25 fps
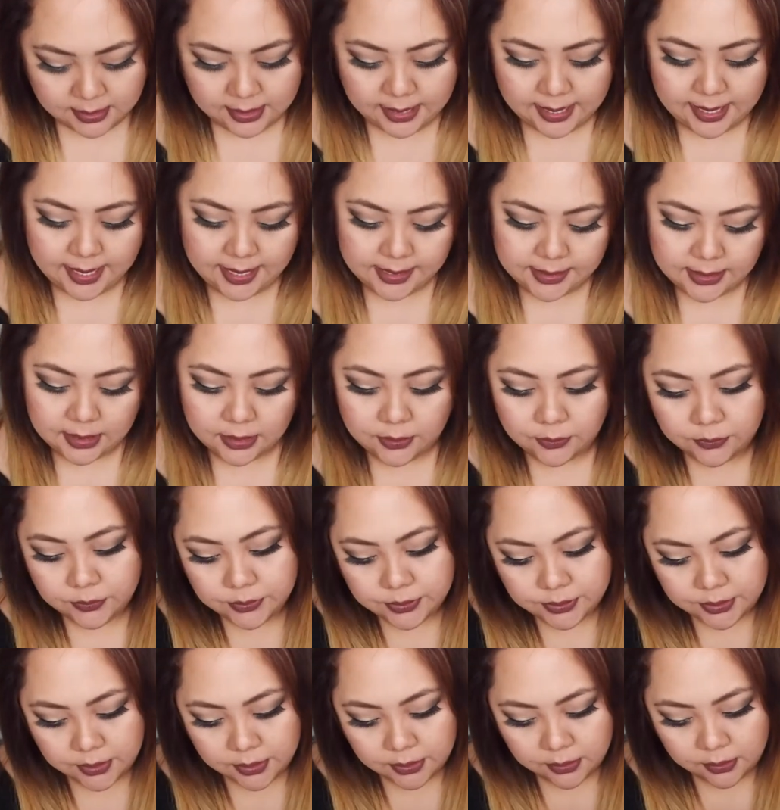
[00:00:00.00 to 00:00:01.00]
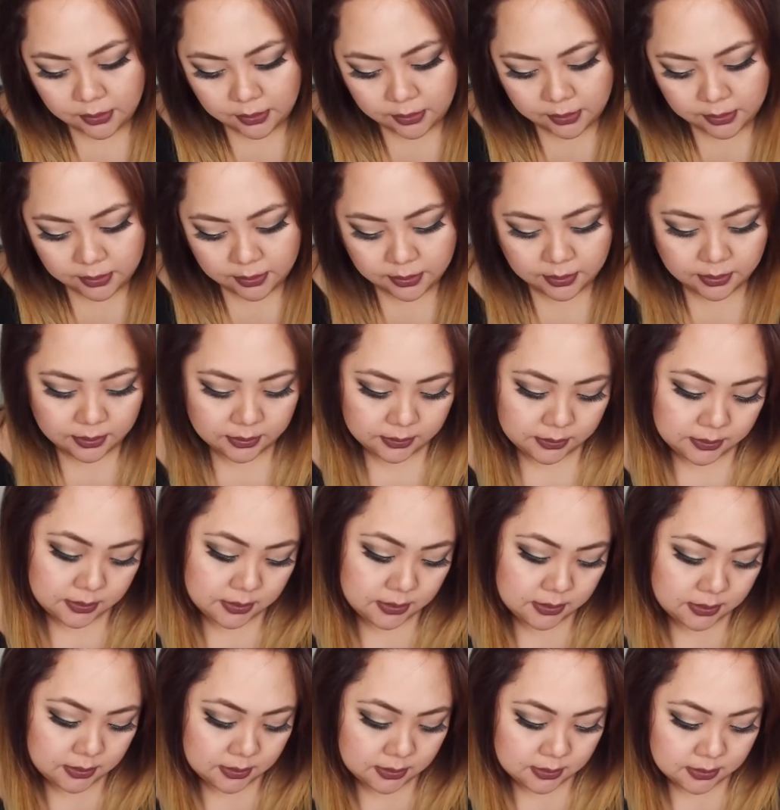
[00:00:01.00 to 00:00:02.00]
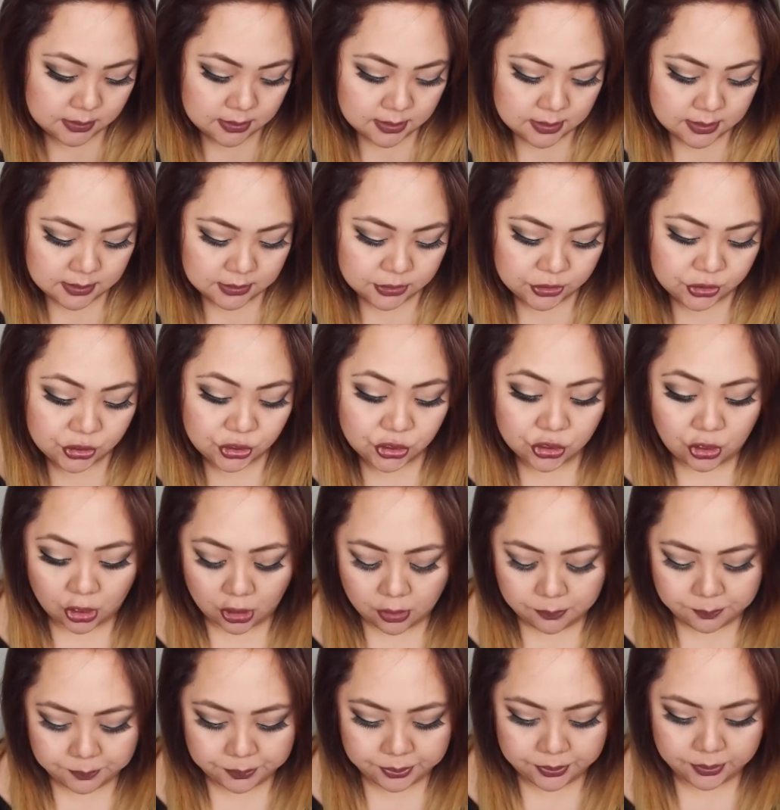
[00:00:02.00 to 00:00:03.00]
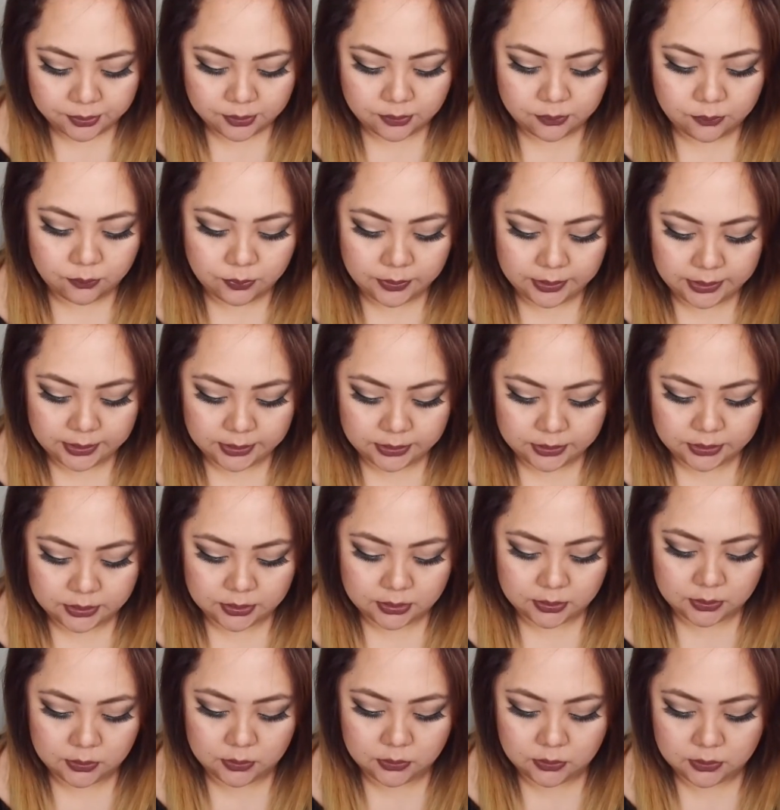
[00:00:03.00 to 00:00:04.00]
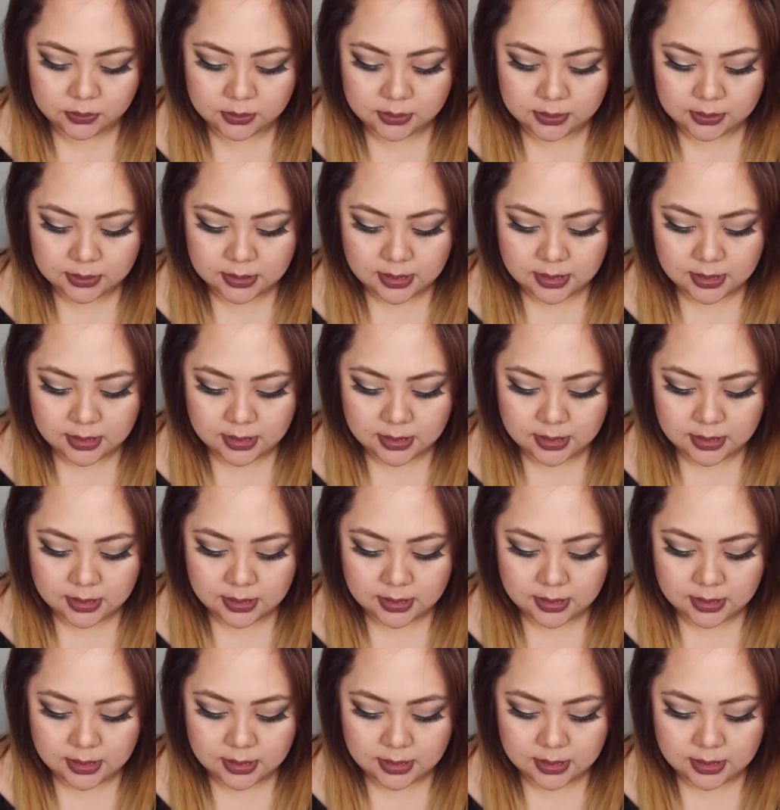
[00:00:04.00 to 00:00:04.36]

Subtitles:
And I also got Shop, which looks